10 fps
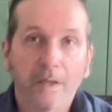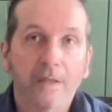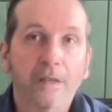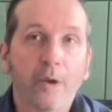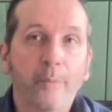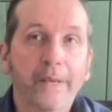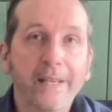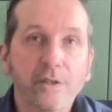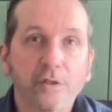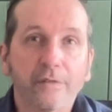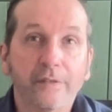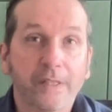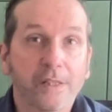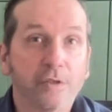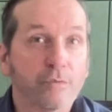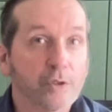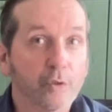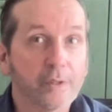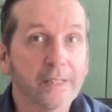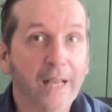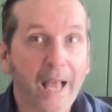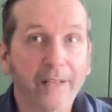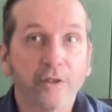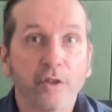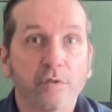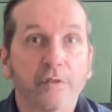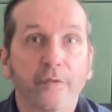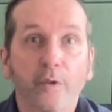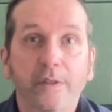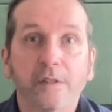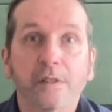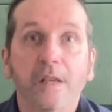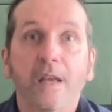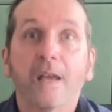The combination of these result in hand use avoidance,